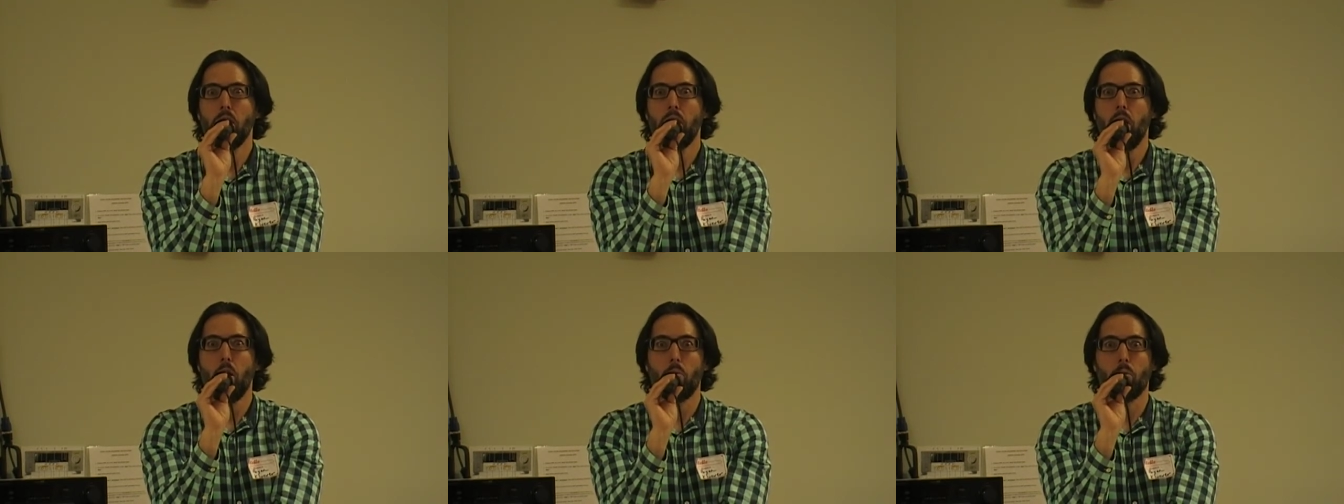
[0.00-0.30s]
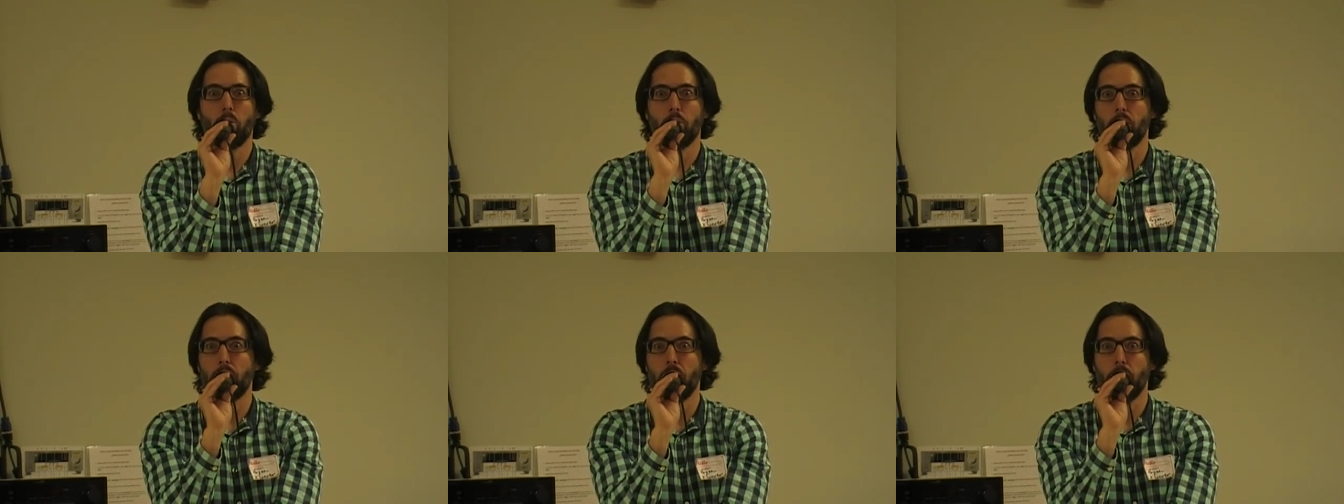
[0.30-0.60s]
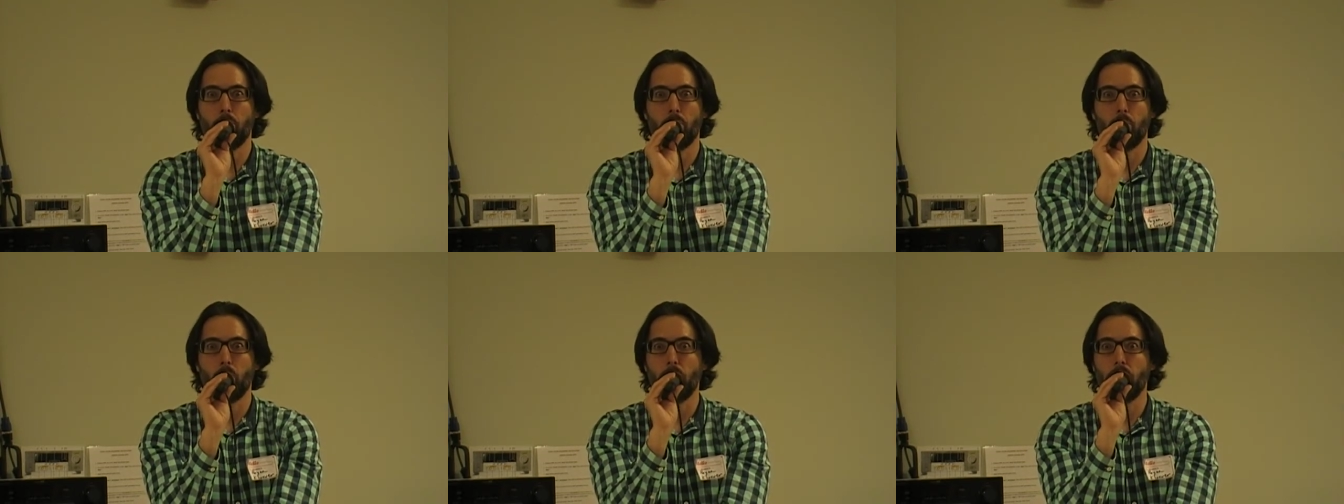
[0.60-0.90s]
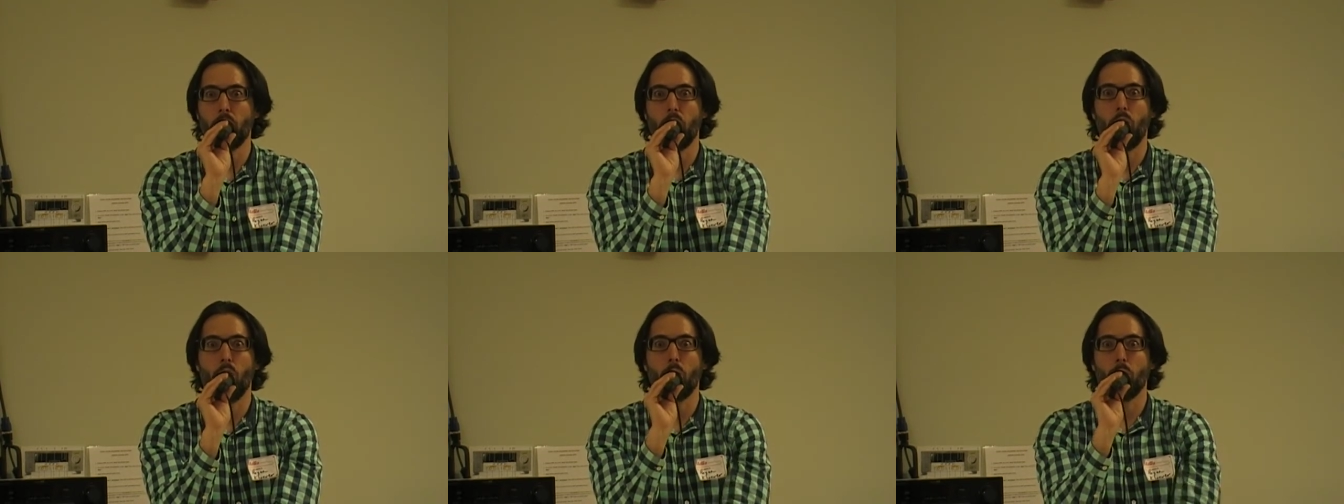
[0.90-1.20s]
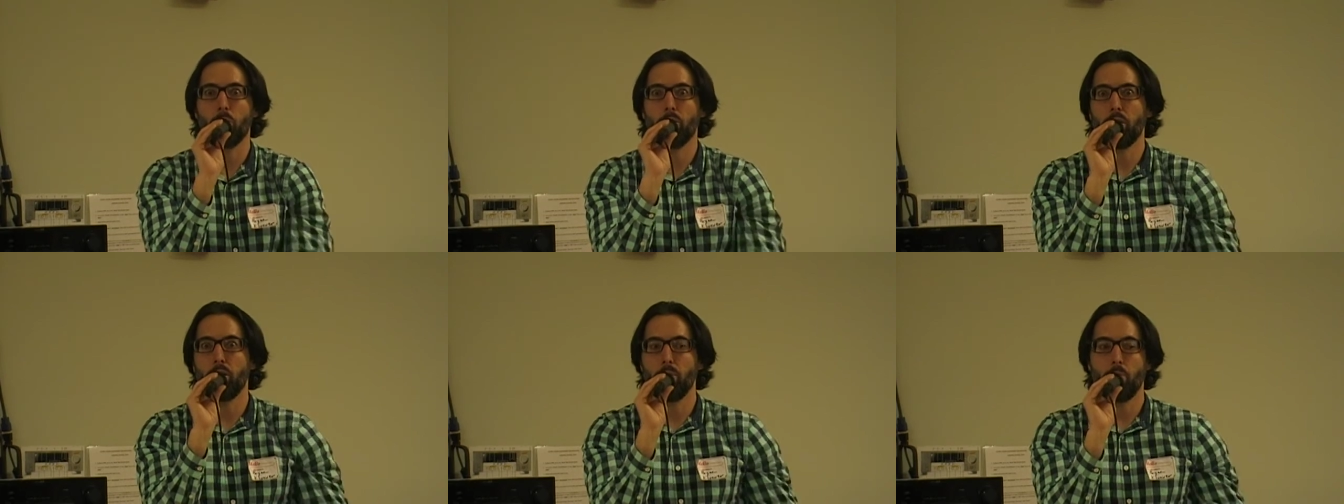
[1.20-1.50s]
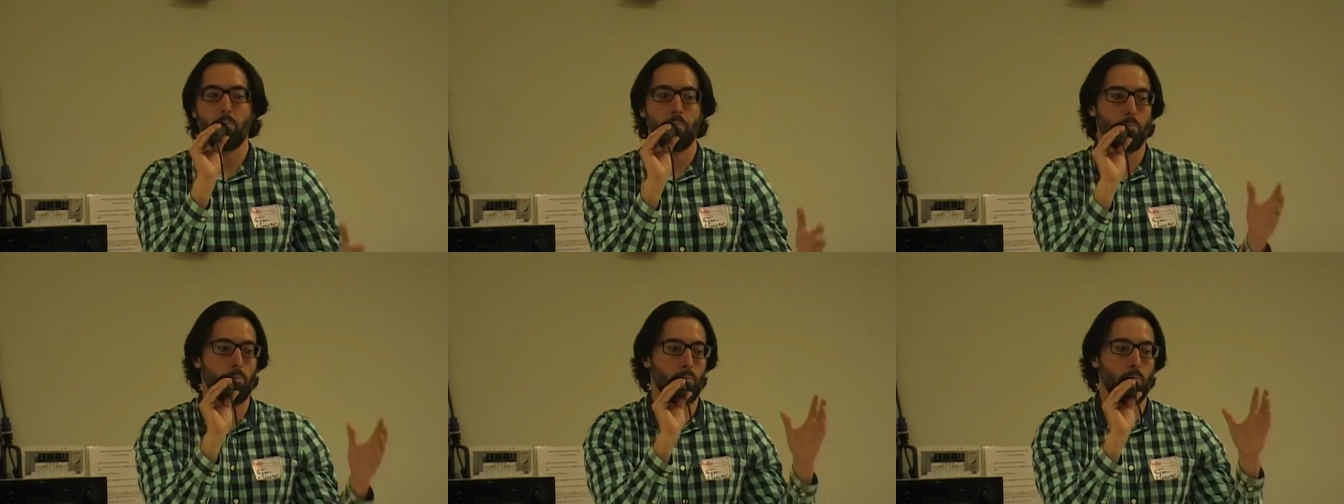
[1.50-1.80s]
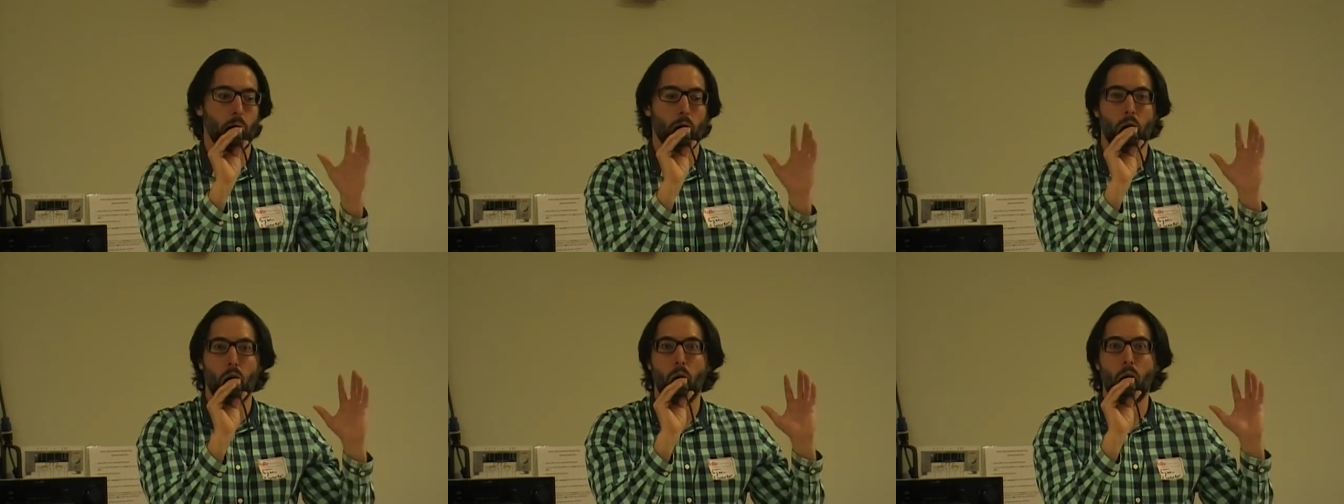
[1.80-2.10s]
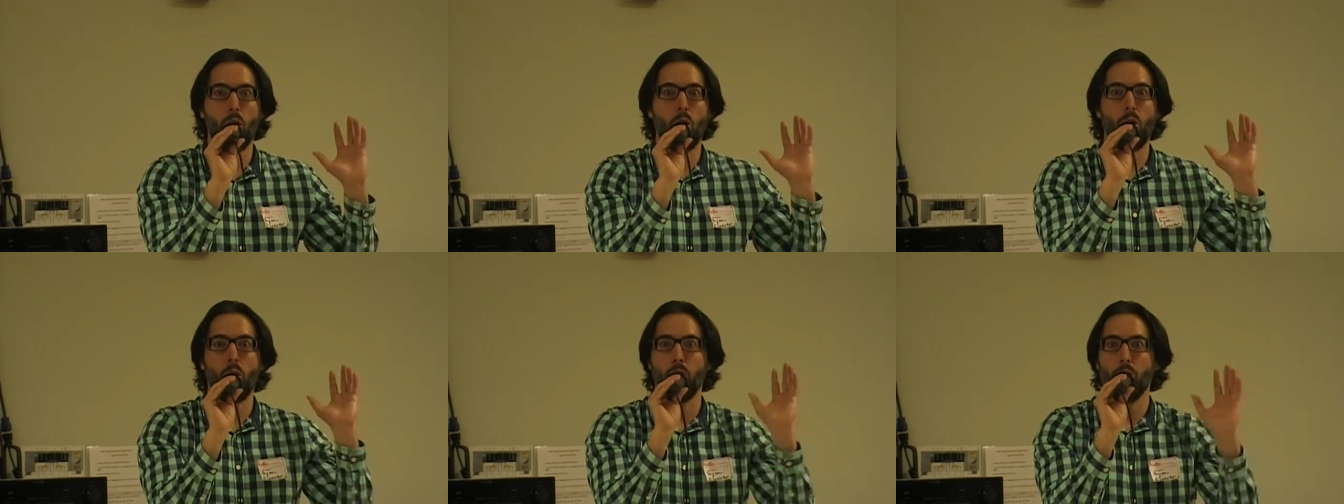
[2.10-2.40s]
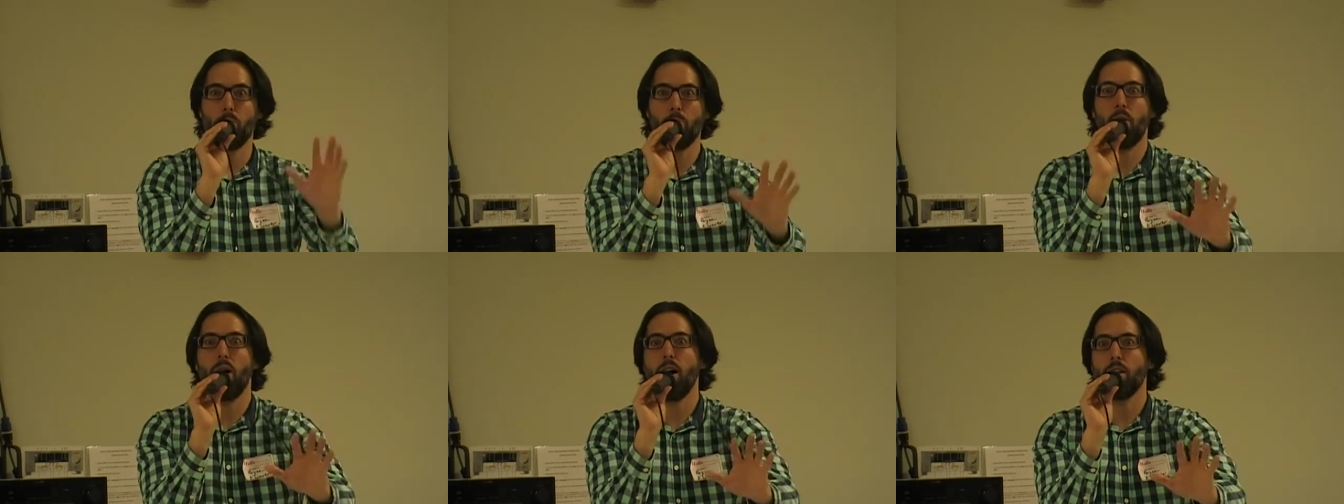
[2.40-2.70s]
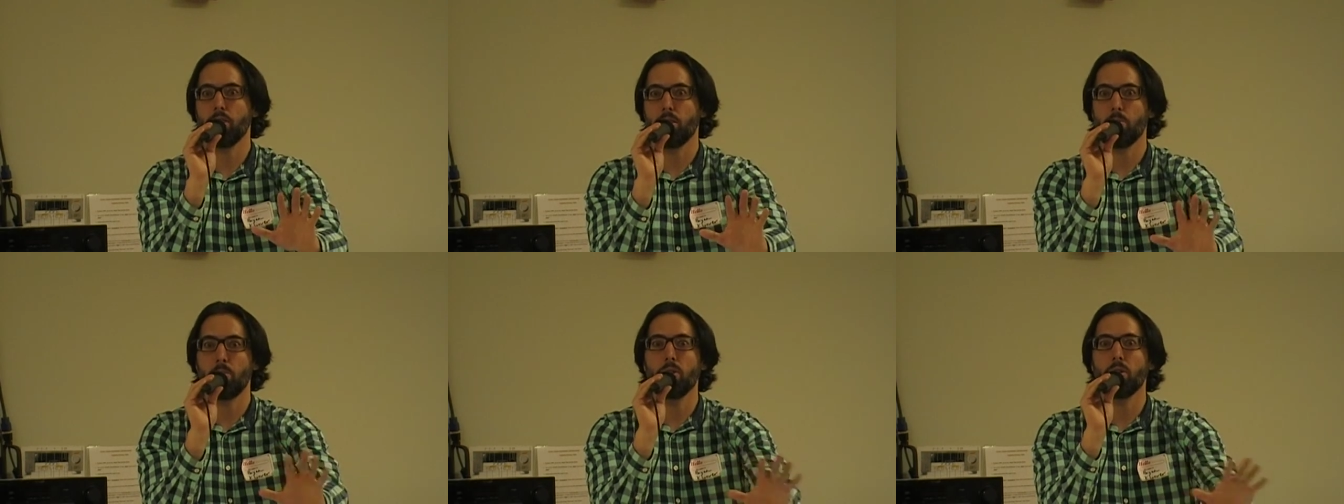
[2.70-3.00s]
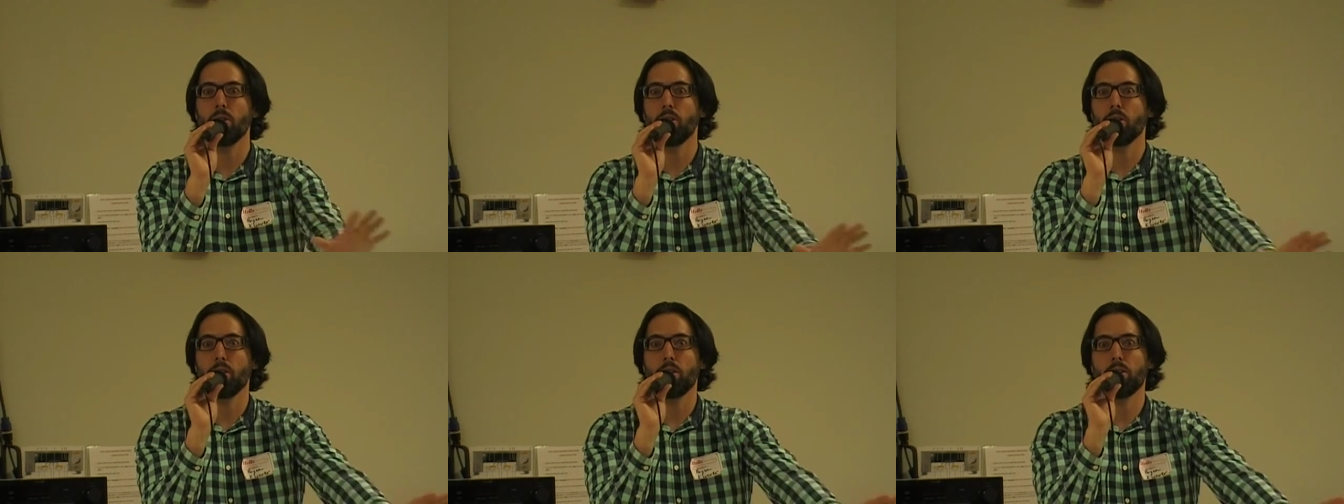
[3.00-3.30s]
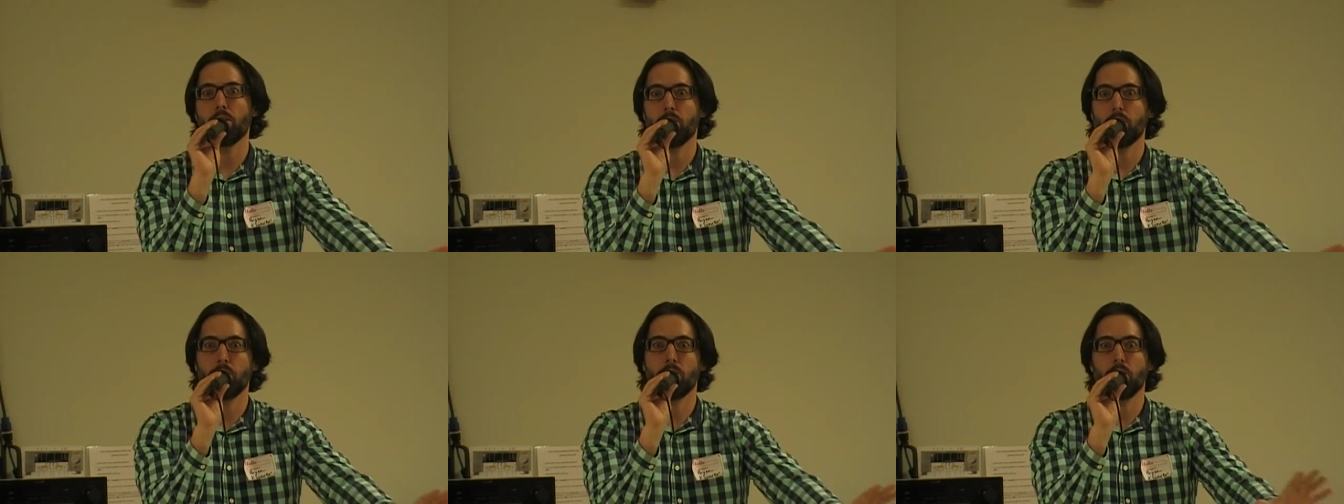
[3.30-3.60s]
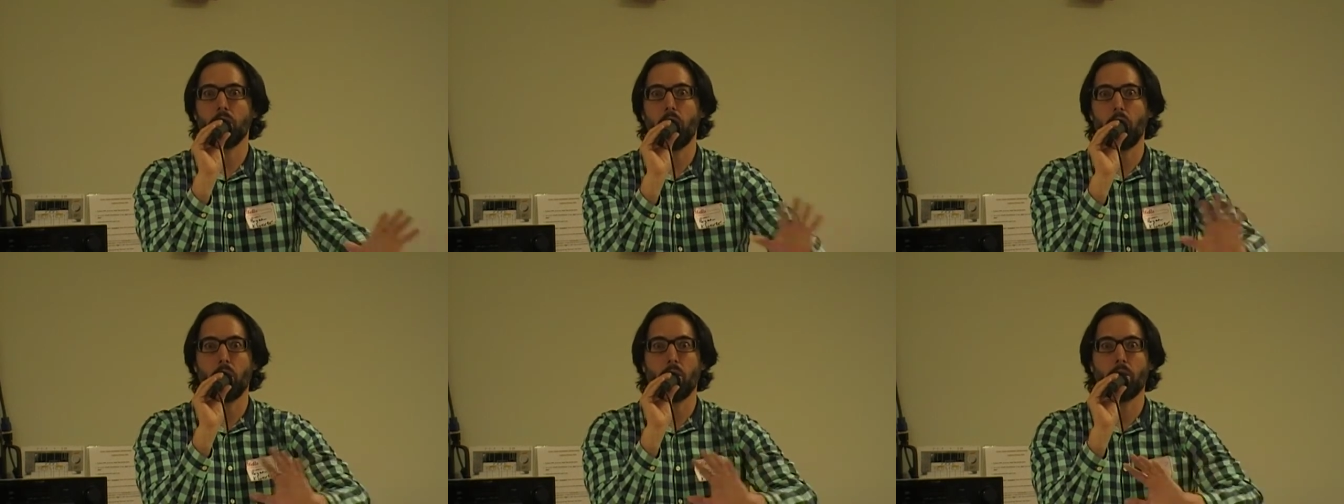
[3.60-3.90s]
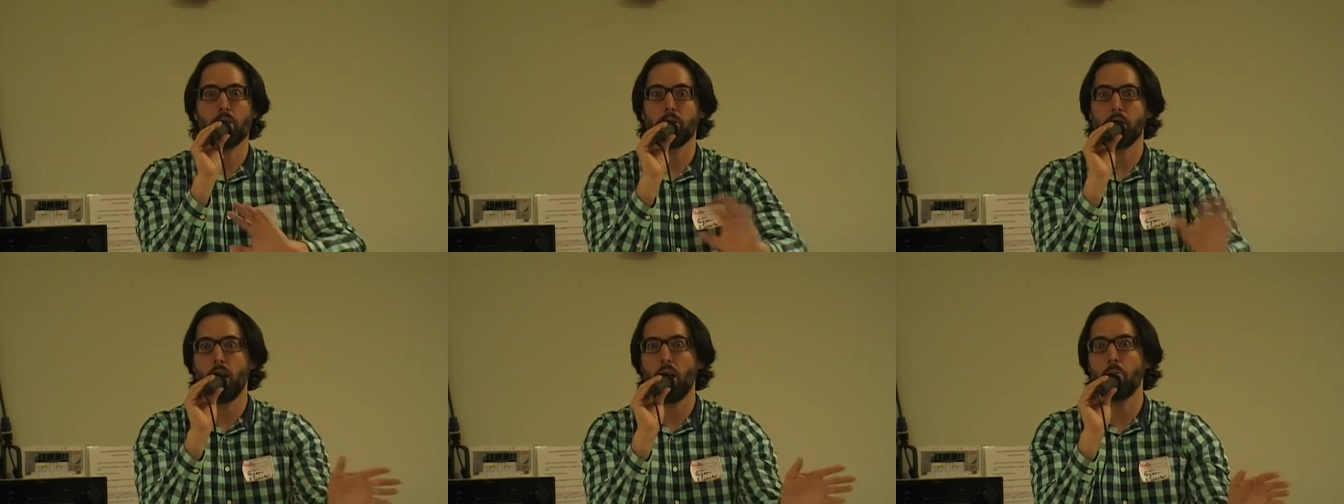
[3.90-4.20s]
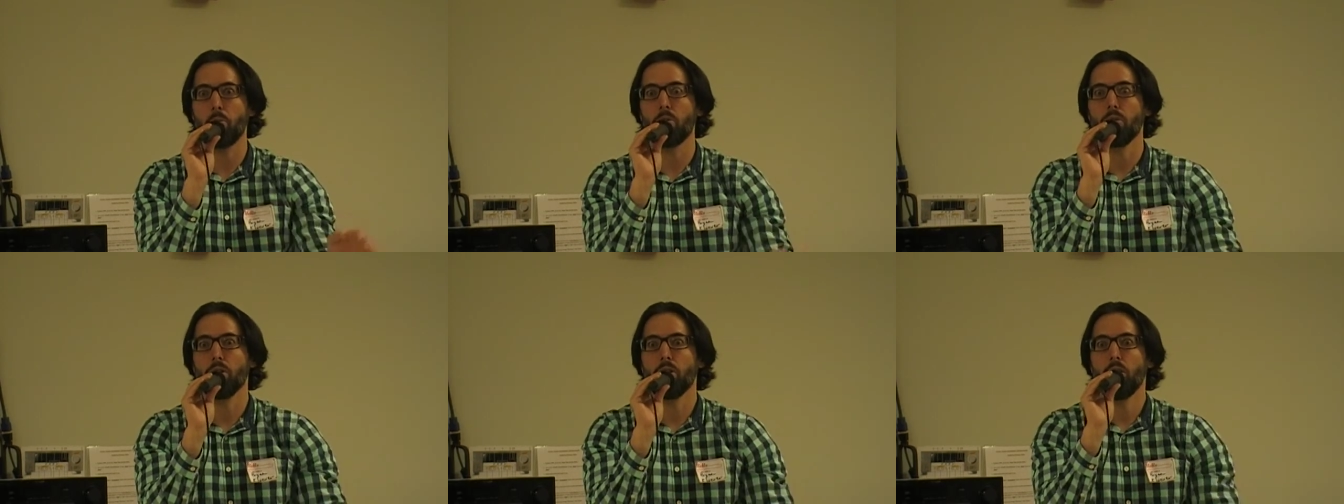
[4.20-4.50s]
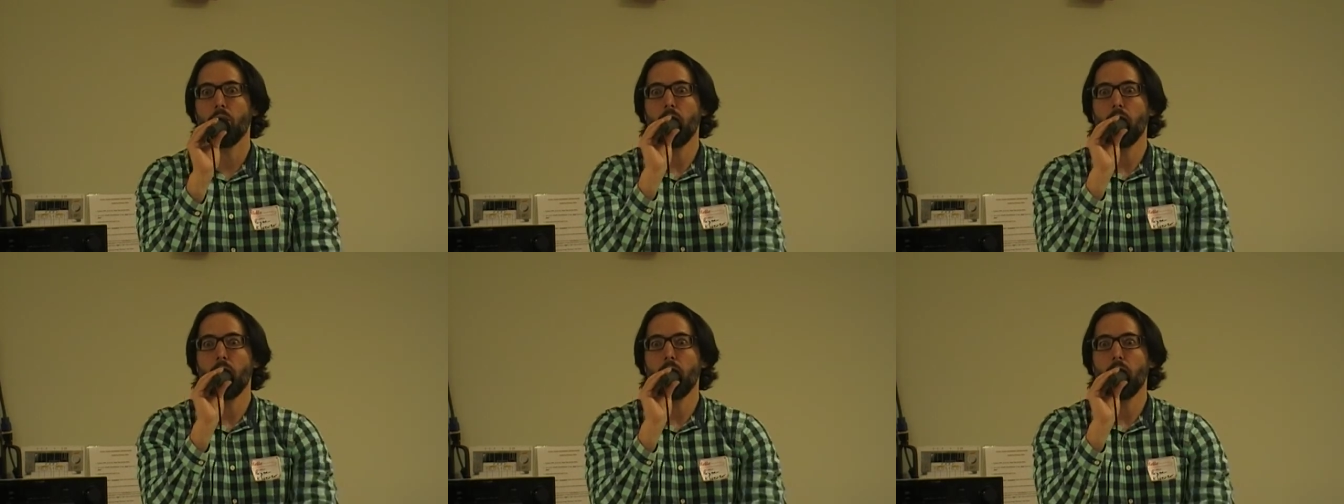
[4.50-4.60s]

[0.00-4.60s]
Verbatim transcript: and we're going to bring all we're going to put all the possibilities out on the table,